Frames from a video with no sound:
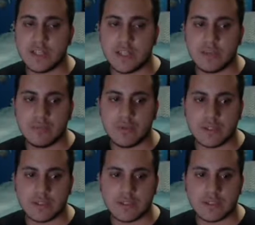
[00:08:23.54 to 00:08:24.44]
It
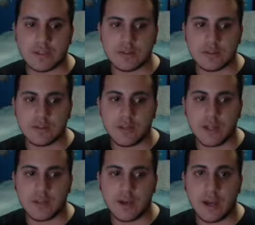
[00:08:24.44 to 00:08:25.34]
was,
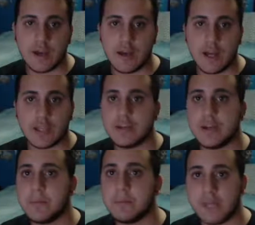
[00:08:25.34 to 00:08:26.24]
like, I
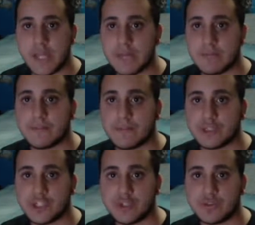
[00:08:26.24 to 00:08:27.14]
can't blame her
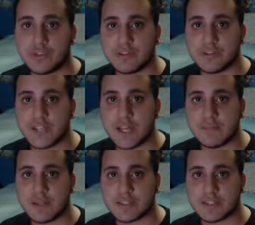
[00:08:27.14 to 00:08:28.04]
for choosing their
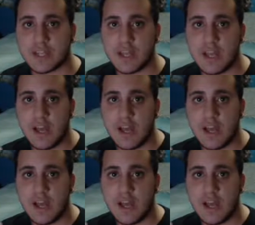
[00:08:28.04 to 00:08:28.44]
side because